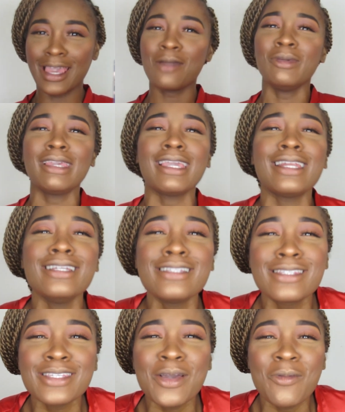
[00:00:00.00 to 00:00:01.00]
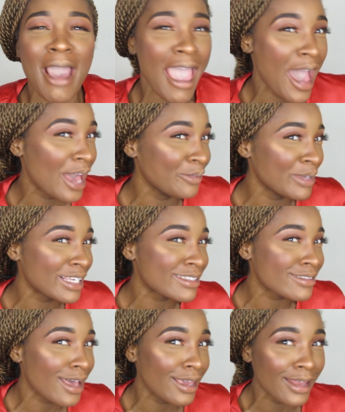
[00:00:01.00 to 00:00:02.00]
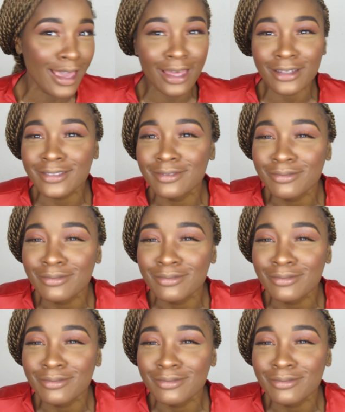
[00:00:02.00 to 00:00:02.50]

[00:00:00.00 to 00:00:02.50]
Can we get into it? I'm excited.